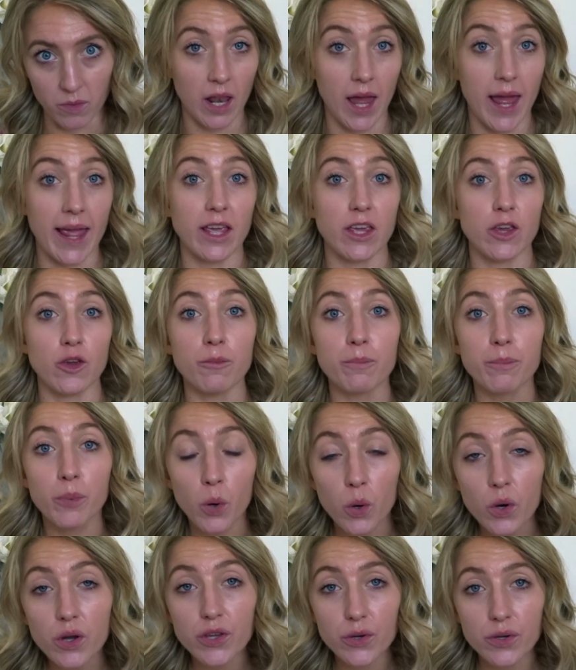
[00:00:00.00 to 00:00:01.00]
Like, you
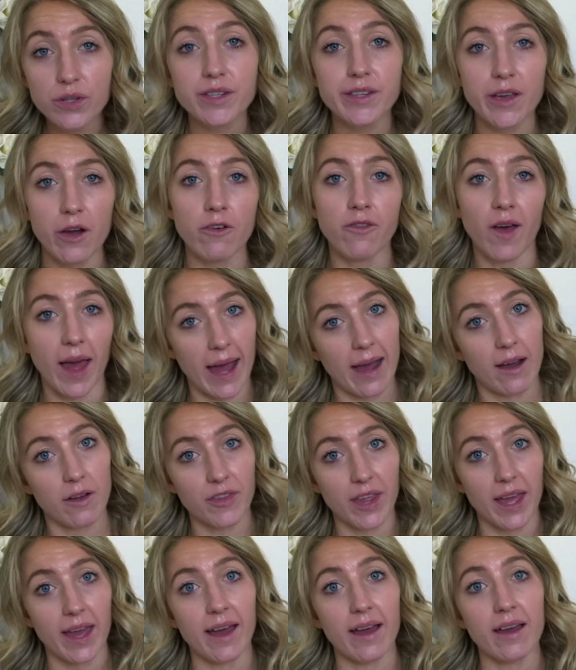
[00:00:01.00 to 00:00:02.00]
put yourself out
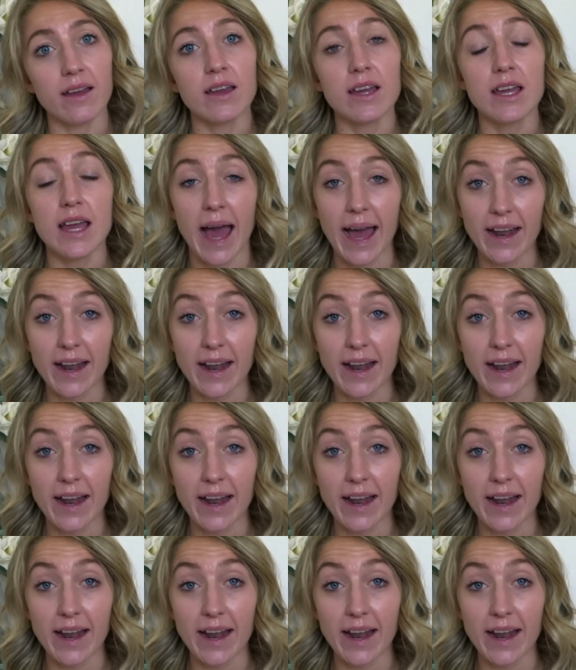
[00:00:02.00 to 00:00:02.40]
there